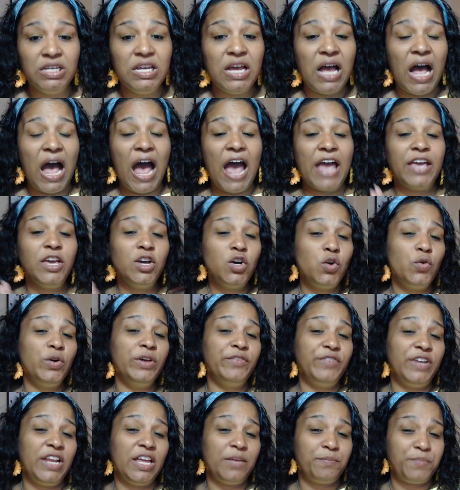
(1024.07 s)
I
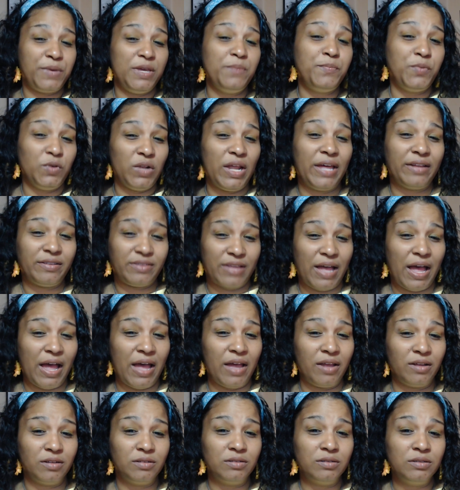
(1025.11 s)
equivalent people like
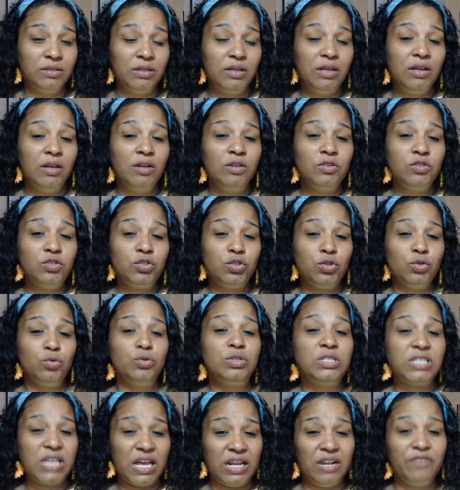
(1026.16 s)
that to
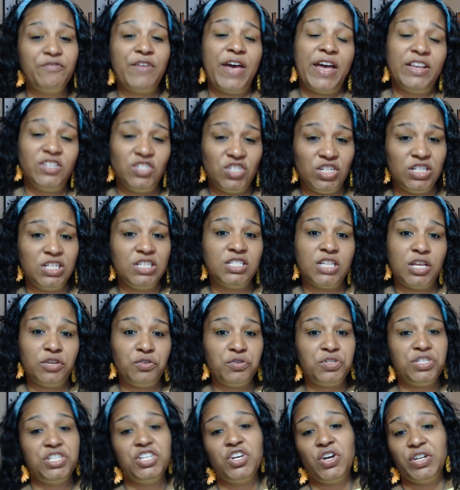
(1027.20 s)
televangelists that you
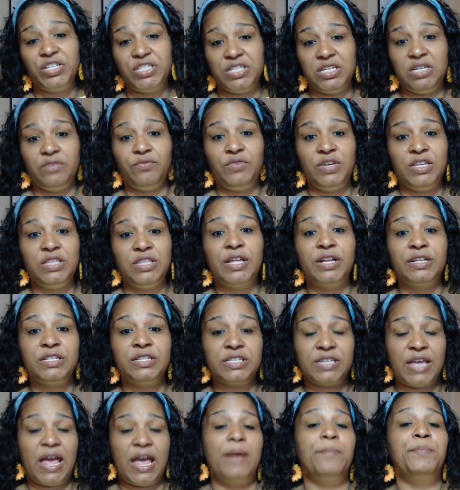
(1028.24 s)
see on TV that
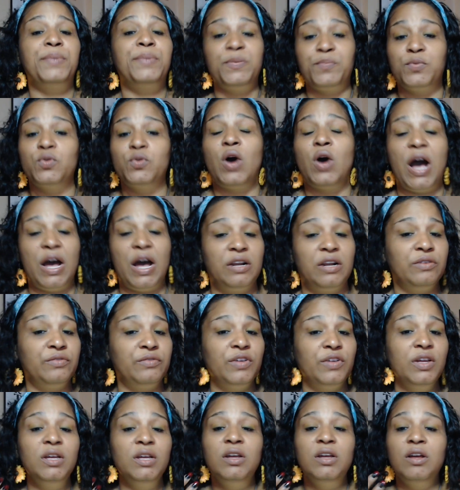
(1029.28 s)
scam people out of
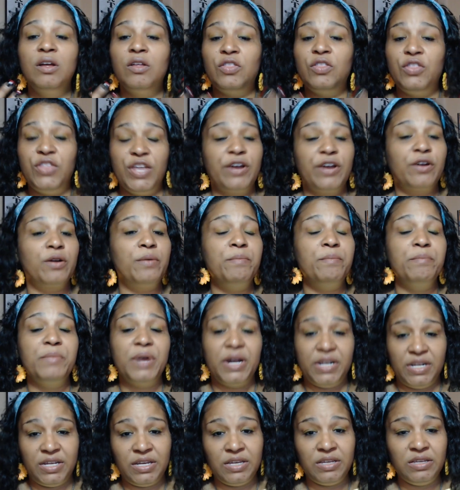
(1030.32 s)
their
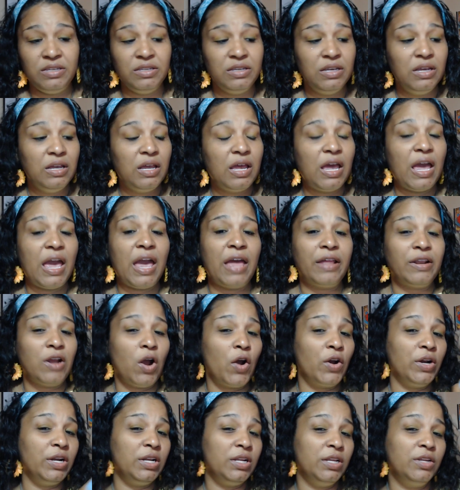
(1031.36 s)
money and
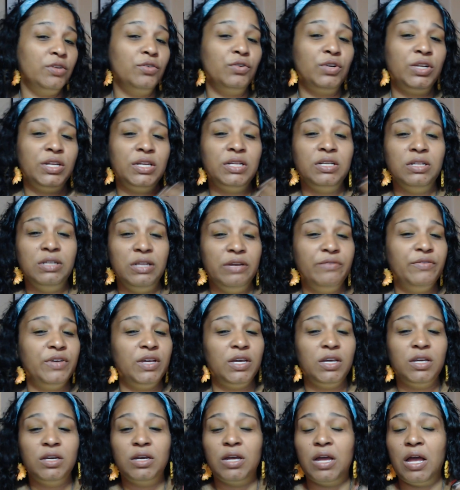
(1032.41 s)
are literally
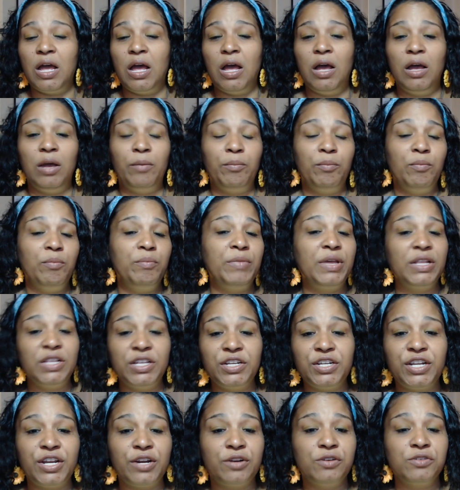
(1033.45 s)
living
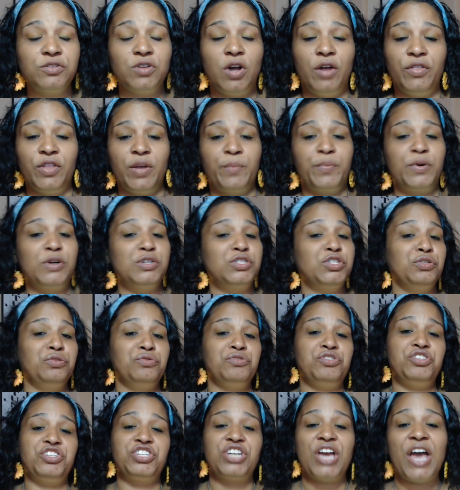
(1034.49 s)
millionaires on their
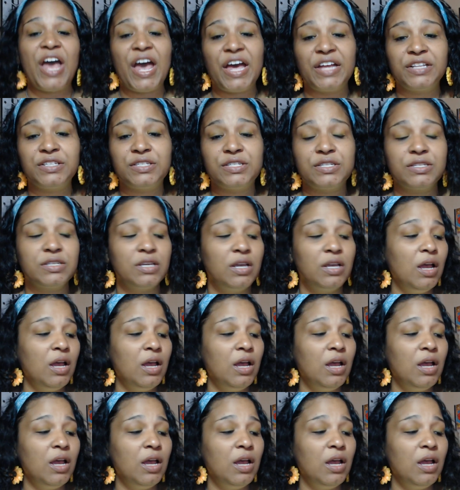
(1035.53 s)
personal jets,